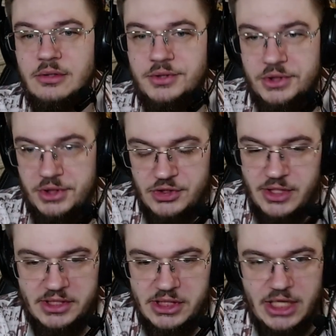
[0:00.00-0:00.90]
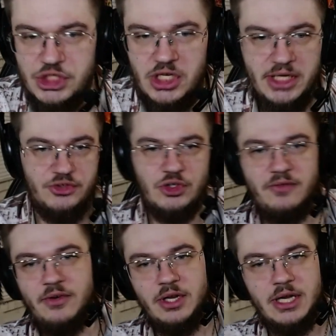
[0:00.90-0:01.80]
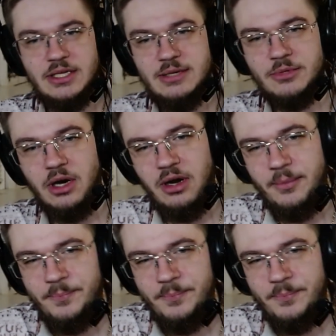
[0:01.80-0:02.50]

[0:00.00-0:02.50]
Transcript: It's actually like driving a goddamn car.